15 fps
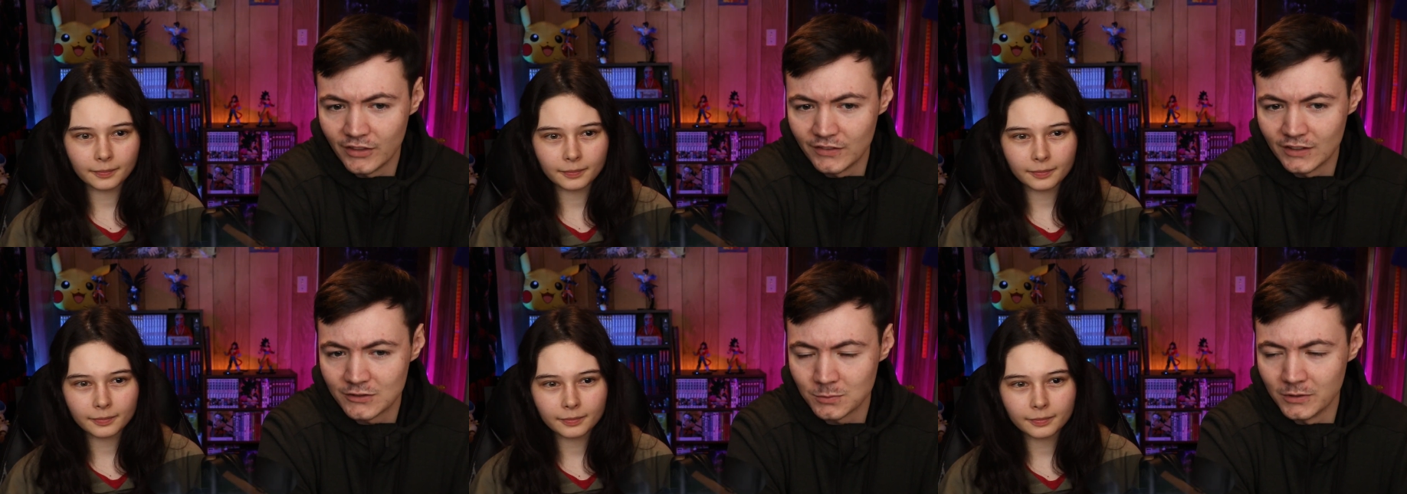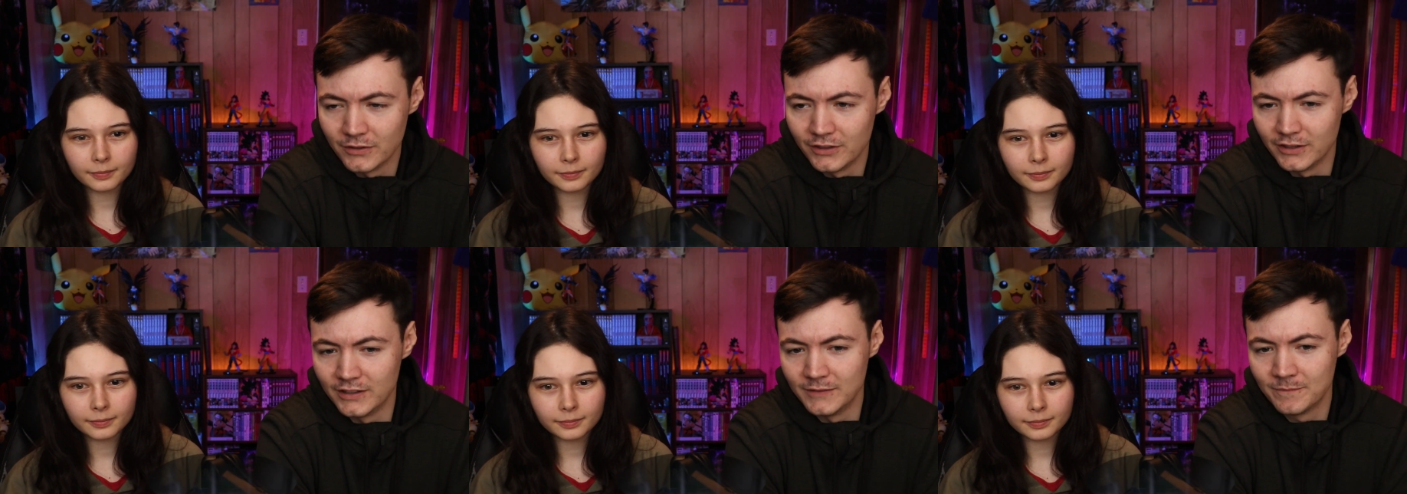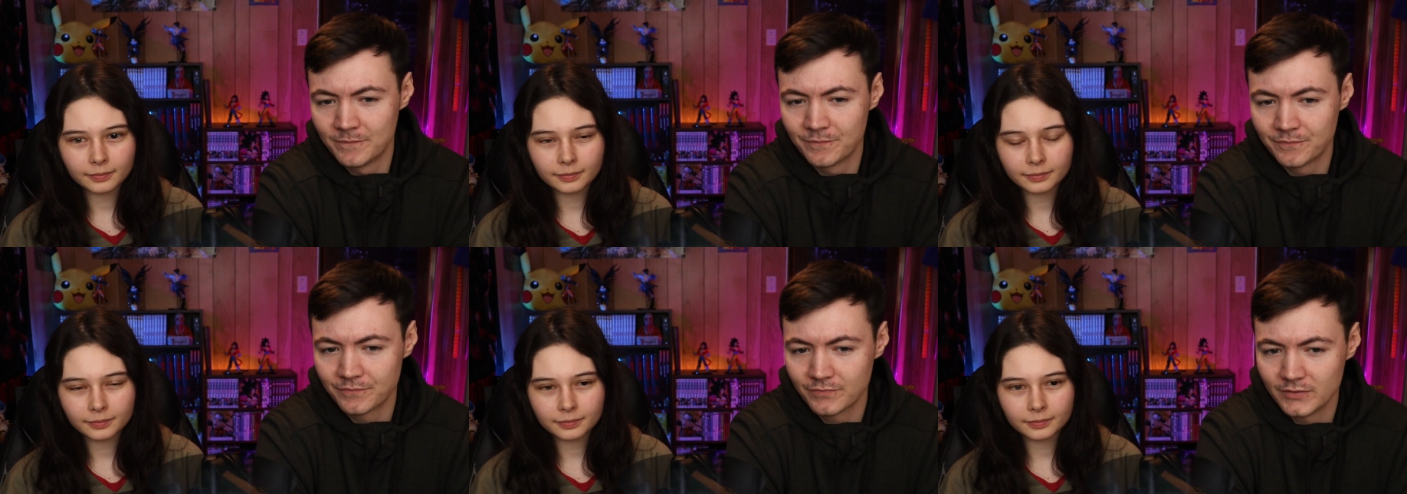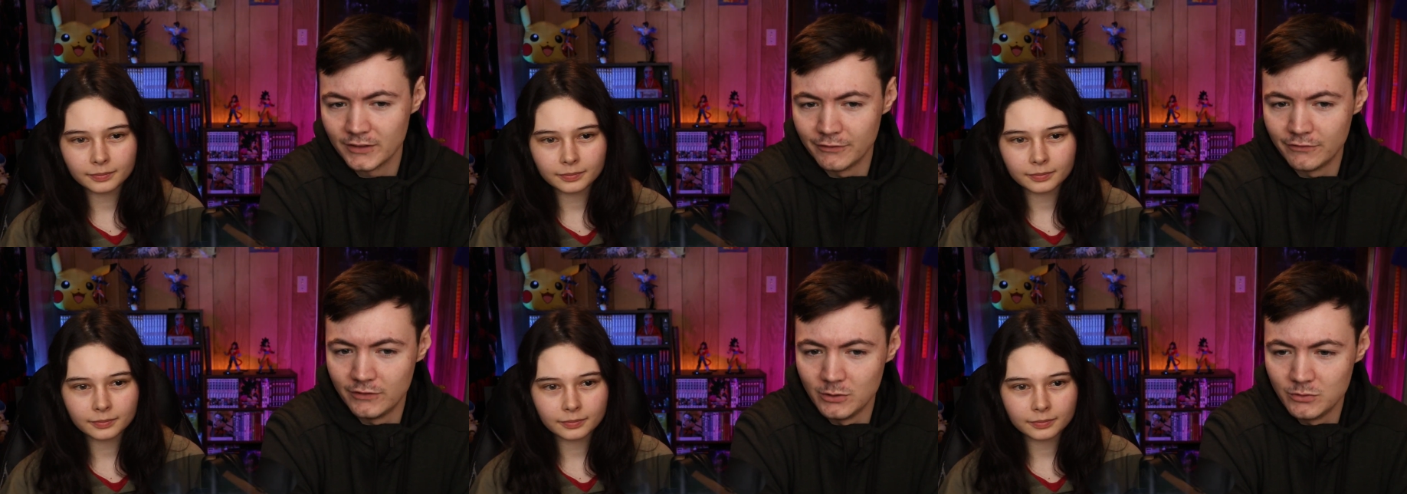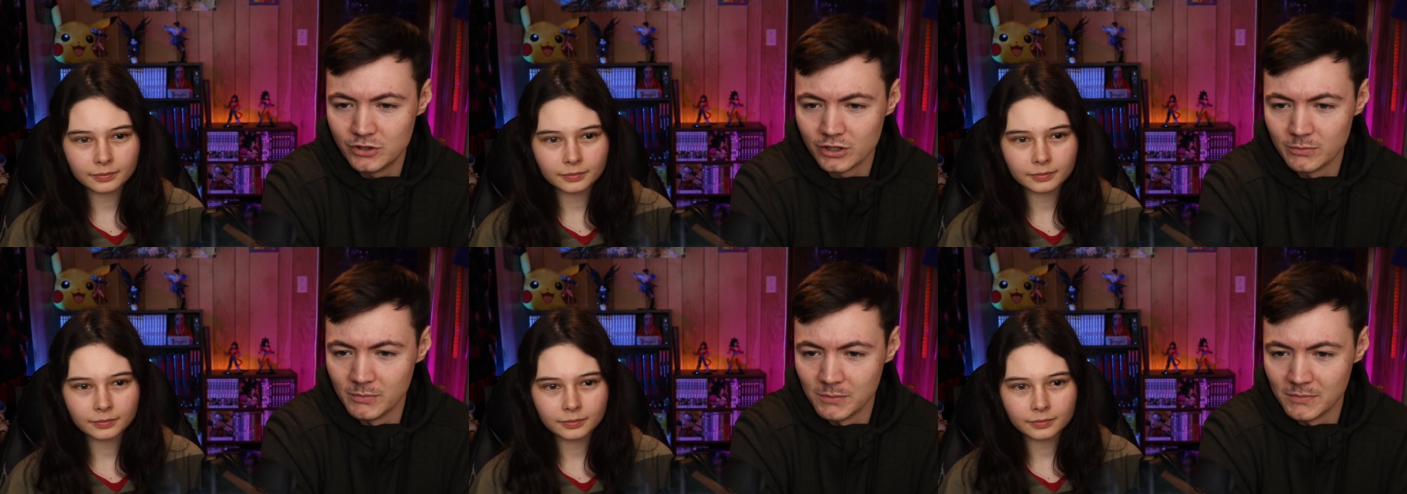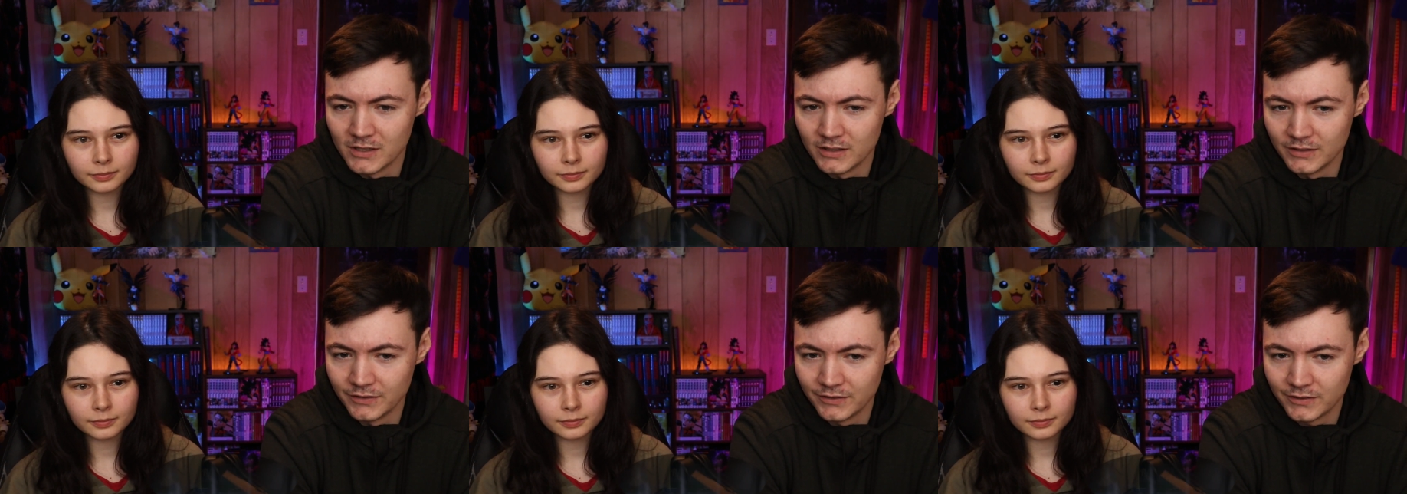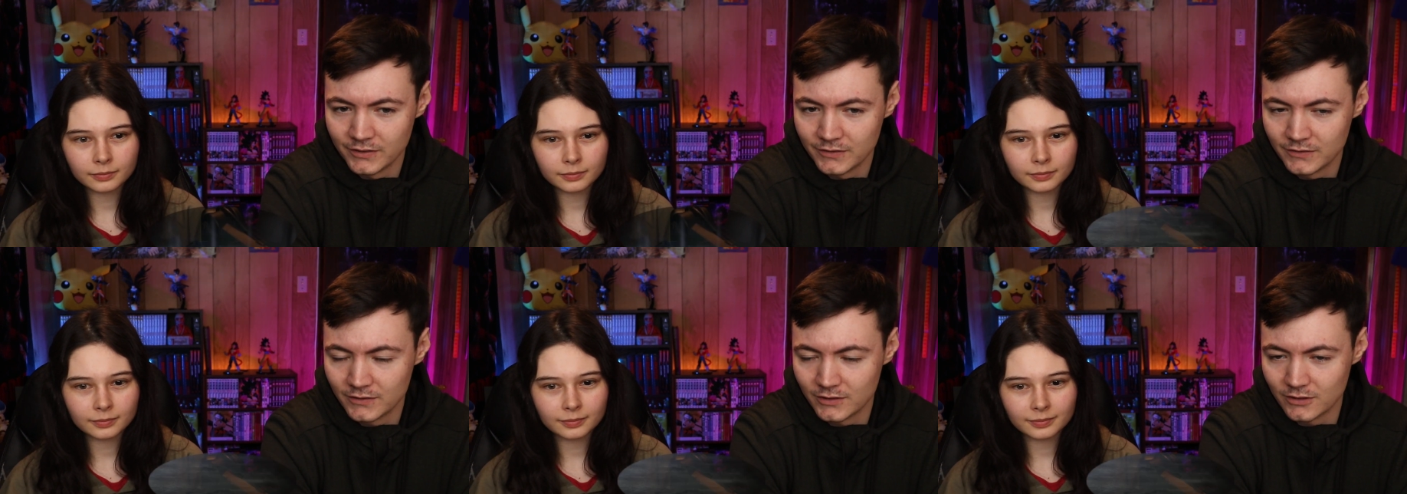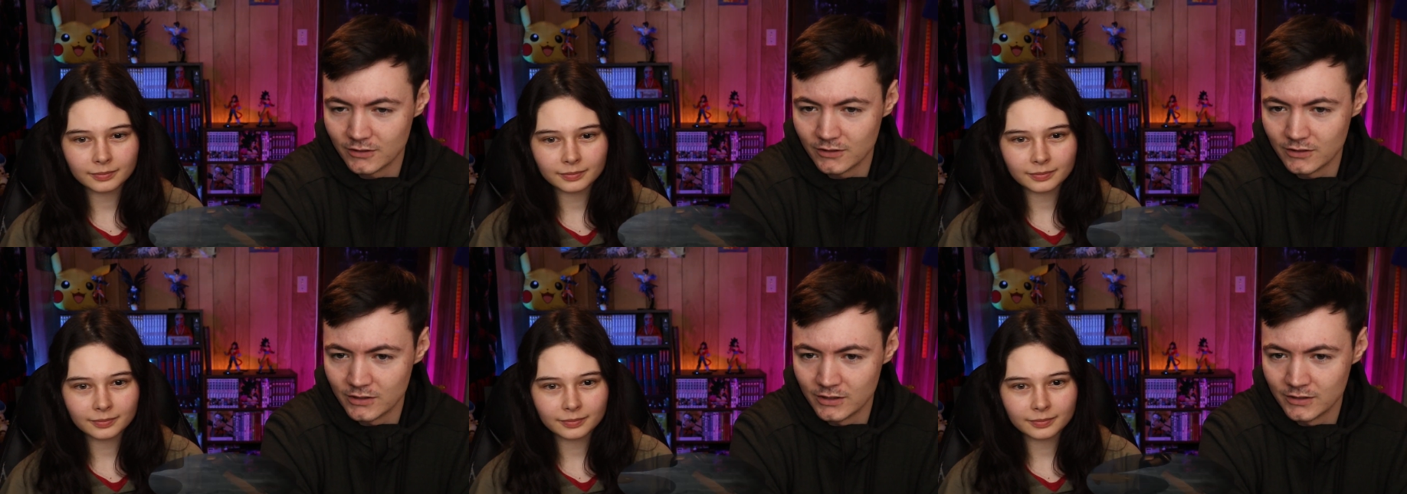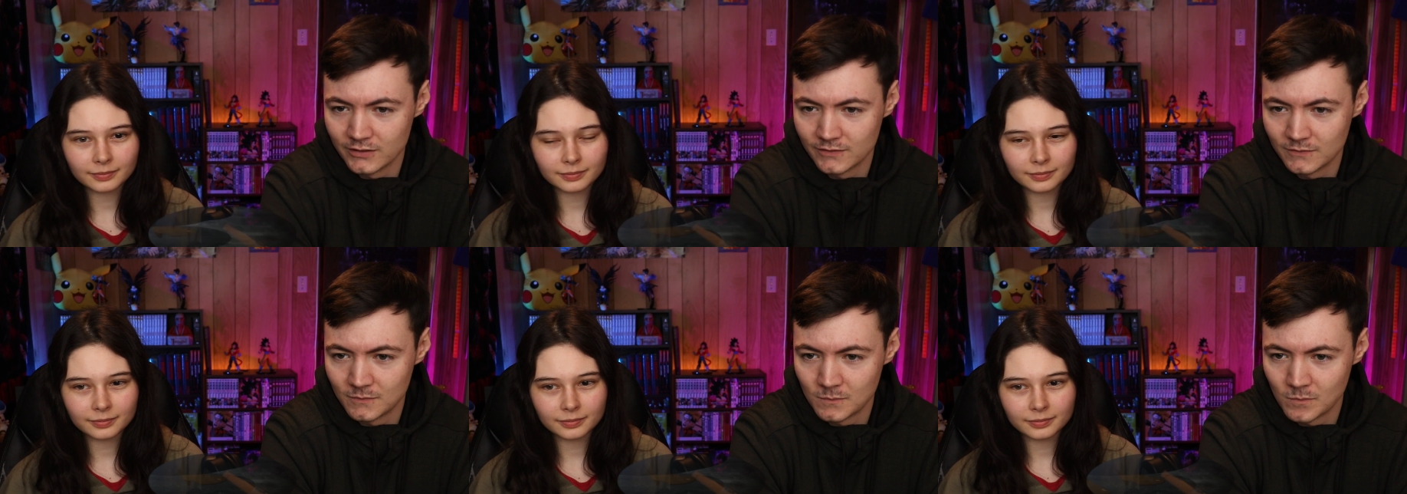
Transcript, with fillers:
Speaker 1: I think that's where the the future mamas are.